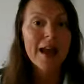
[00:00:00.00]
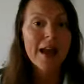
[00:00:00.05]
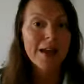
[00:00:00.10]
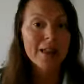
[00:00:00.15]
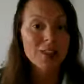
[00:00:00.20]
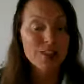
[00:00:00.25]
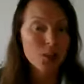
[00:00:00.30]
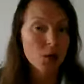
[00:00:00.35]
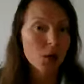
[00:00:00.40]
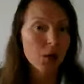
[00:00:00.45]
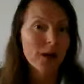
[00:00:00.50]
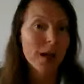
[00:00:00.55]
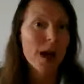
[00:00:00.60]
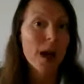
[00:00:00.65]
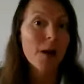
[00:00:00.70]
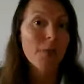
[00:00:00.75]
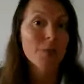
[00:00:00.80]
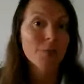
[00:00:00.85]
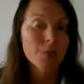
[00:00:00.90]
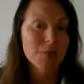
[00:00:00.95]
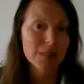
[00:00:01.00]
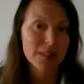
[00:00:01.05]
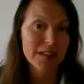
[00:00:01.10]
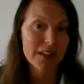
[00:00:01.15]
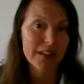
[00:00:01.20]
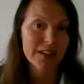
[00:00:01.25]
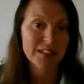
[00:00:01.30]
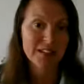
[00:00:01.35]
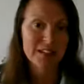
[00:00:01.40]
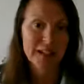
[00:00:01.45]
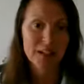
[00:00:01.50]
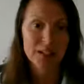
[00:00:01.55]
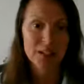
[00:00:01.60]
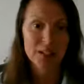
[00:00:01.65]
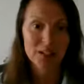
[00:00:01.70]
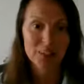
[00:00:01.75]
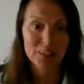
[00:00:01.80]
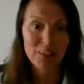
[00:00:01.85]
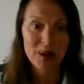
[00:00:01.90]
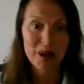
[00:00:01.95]
And so it helps with the anti
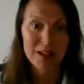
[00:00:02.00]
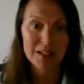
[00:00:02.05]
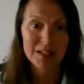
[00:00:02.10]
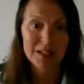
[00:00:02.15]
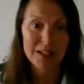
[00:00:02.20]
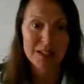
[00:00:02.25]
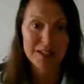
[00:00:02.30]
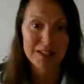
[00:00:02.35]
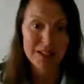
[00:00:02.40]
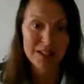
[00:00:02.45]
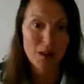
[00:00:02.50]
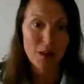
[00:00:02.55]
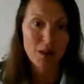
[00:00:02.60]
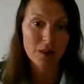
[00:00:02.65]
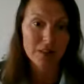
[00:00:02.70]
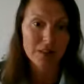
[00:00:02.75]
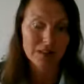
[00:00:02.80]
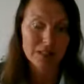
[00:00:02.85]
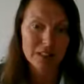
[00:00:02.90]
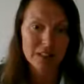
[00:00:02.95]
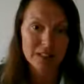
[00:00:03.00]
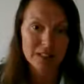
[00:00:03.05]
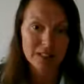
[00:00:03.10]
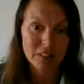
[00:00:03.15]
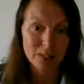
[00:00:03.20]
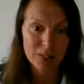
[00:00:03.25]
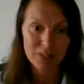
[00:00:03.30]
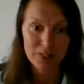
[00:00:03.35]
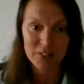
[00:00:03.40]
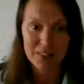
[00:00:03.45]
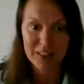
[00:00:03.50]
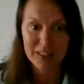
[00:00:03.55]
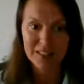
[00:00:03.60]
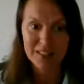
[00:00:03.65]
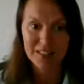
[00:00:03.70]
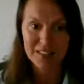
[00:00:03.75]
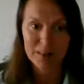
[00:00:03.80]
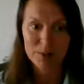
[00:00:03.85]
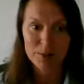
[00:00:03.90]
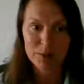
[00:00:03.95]
aging process and all of these good
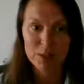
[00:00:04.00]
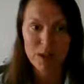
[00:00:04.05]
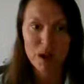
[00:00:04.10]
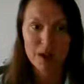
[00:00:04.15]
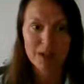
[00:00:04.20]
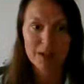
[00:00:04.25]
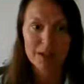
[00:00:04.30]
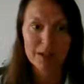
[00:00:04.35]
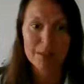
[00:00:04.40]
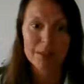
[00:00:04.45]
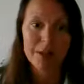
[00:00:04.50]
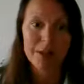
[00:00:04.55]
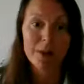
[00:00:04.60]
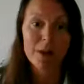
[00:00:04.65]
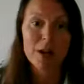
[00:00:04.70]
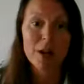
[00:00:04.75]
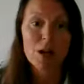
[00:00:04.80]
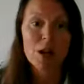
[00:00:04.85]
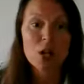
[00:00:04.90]
things that we're talking about.